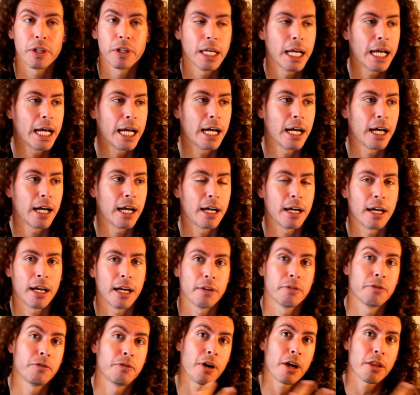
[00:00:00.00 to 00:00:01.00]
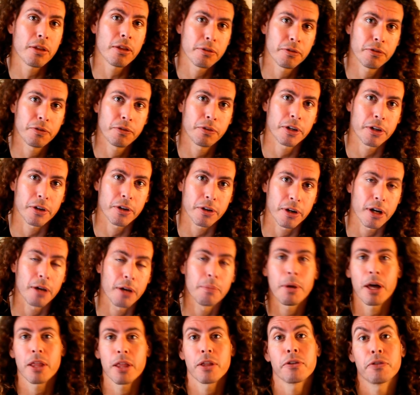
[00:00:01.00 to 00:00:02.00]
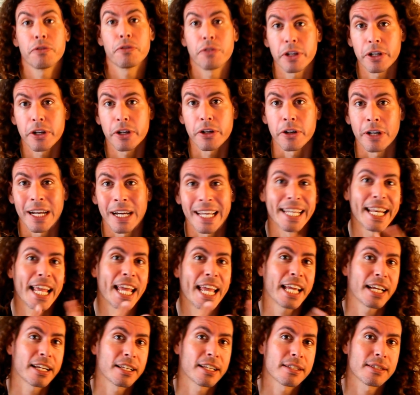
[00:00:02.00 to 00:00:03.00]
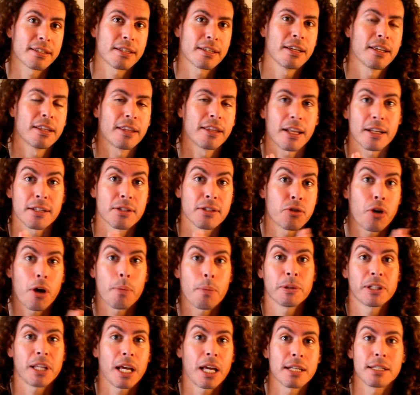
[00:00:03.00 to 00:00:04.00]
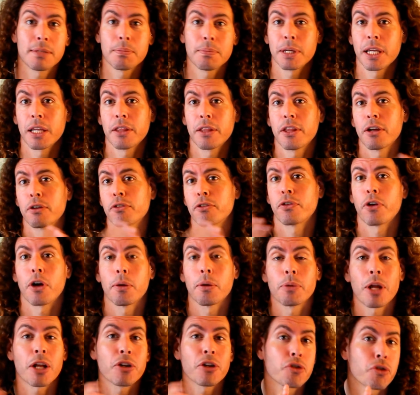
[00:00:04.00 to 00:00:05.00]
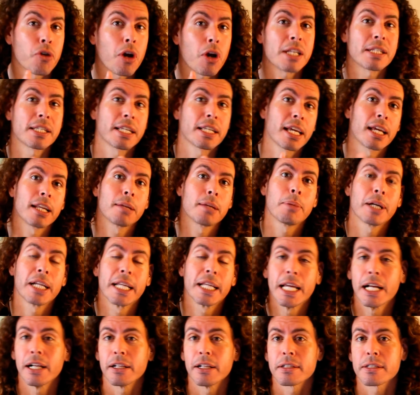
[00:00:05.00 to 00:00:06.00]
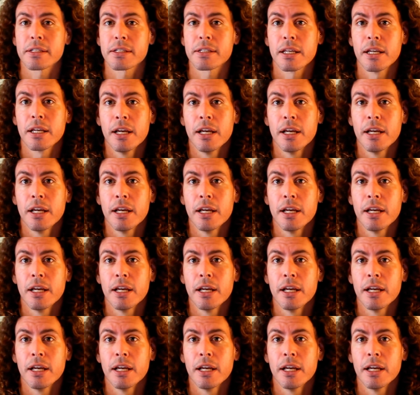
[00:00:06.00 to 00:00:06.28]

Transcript: A father figure, a mother figure, an ex that has traumatized me and therefore I'm not trusting anybody else.